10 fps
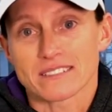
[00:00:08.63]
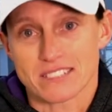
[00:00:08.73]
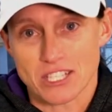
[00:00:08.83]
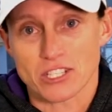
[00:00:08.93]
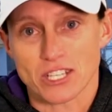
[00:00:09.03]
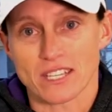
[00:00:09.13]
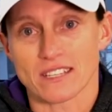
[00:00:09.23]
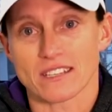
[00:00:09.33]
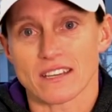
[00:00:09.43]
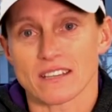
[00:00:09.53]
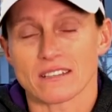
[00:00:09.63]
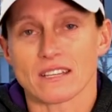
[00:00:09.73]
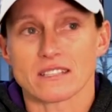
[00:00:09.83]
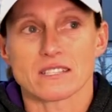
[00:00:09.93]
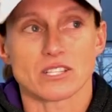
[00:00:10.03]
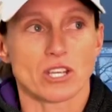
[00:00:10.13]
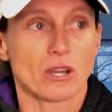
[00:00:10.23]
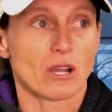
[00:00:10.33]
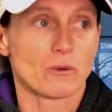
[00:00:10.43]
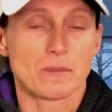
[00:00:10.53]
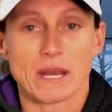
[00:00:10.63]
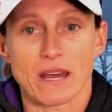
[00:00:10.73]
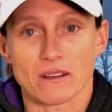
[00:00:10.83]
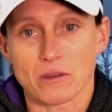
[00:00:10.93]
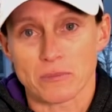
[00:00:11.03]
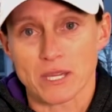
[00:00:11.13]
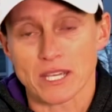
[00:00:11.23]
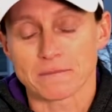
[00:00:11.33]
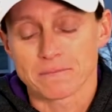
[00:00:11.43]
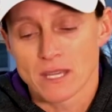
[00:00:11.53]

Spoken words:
teaching it and teaching young women how to compete.